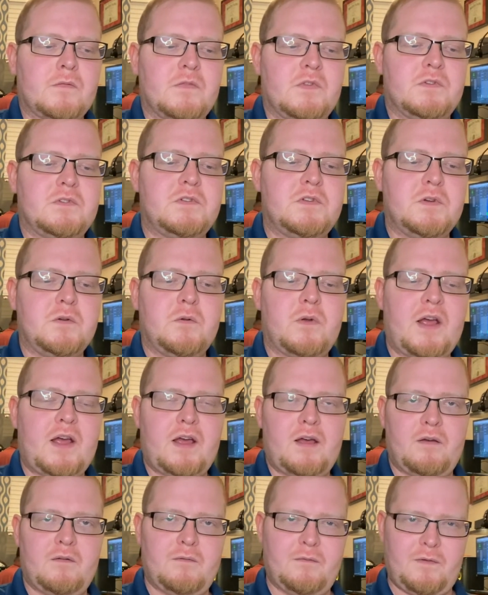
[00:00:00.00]
do
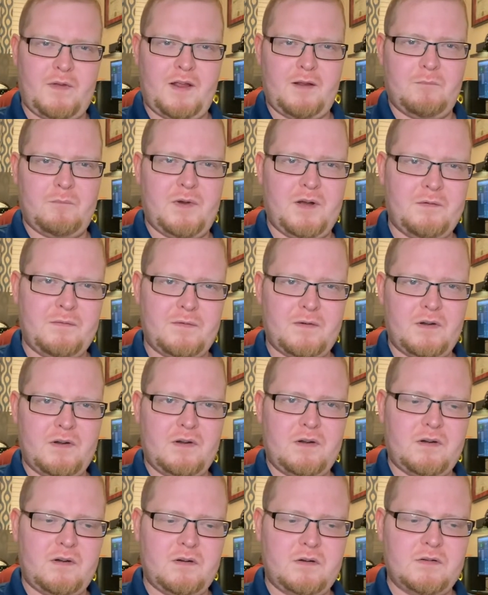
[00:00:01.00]
have a
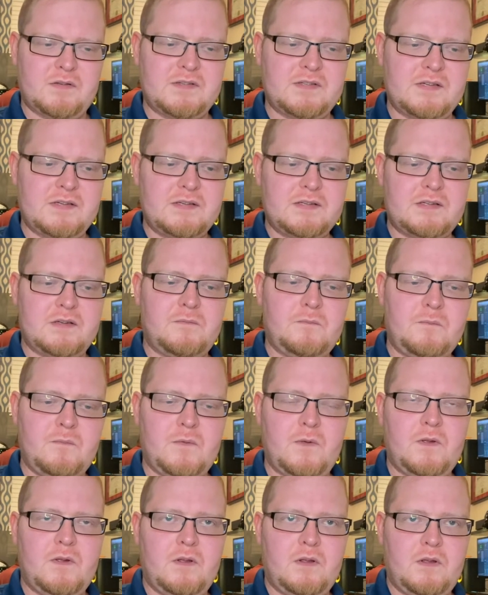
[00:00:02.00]
buffer system
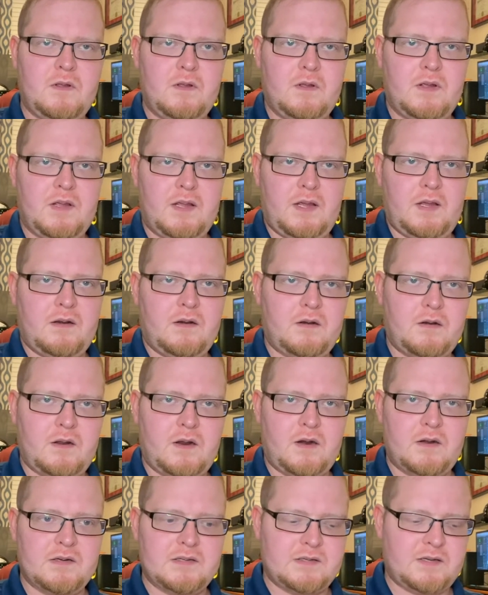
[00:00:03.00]
in
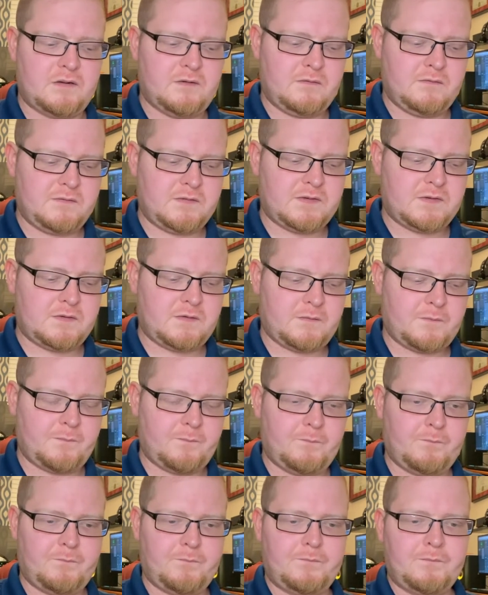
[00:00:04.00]
ourselves
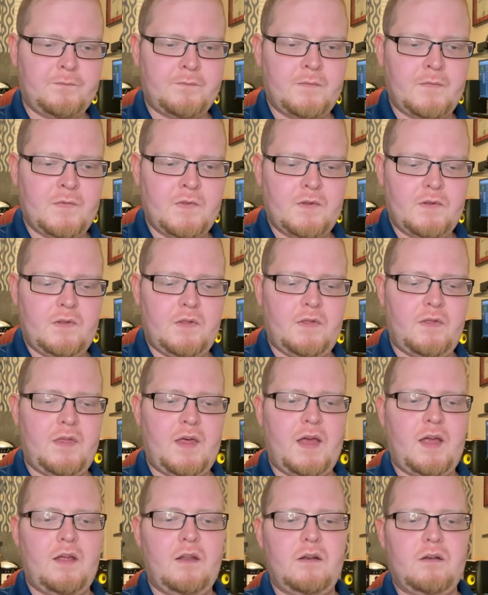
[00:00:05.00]

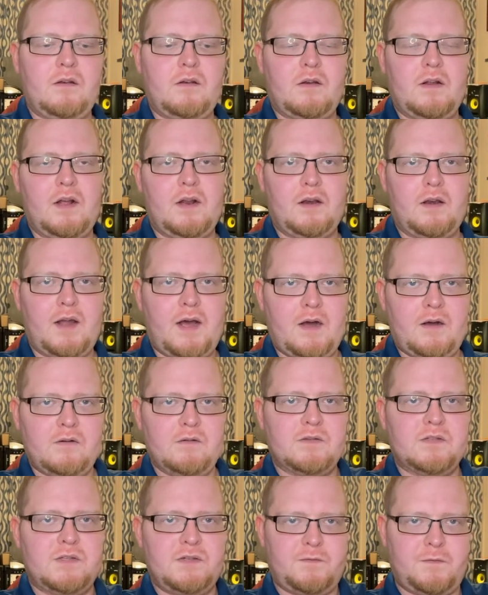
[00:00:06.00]
that
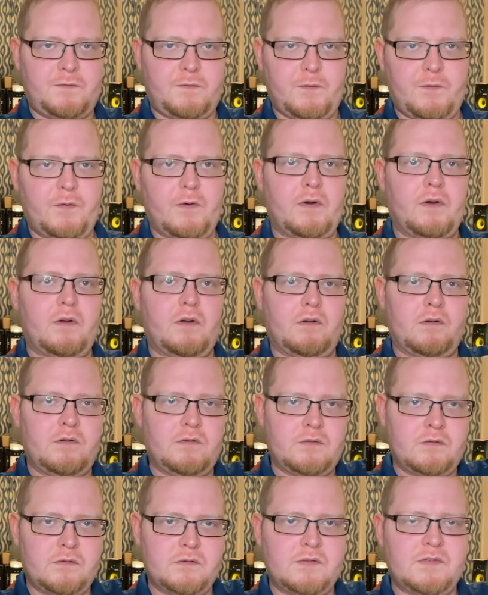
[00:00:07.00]
allows for
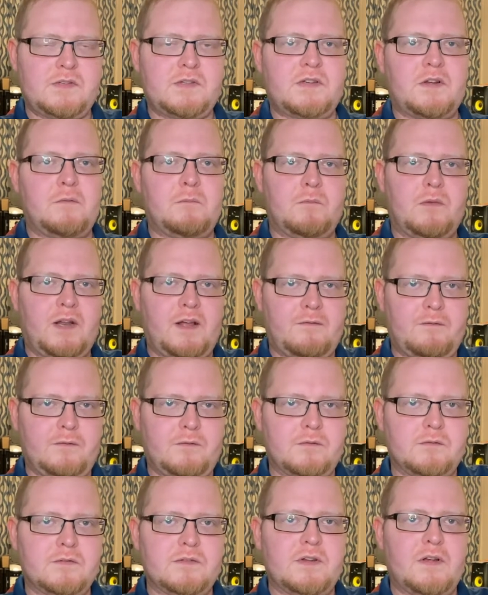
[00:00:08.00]
some
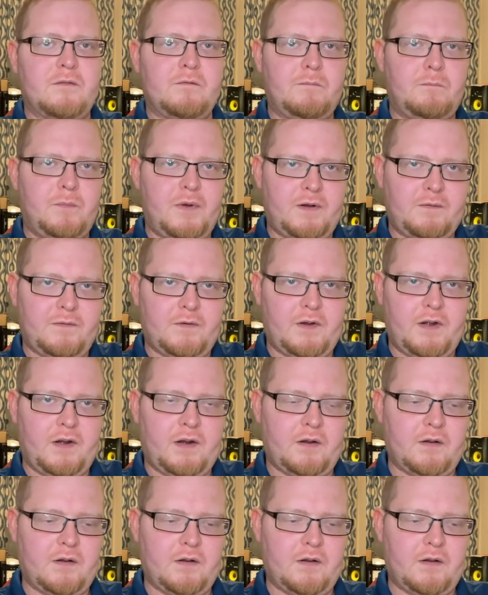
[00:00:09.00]
levels of buffering.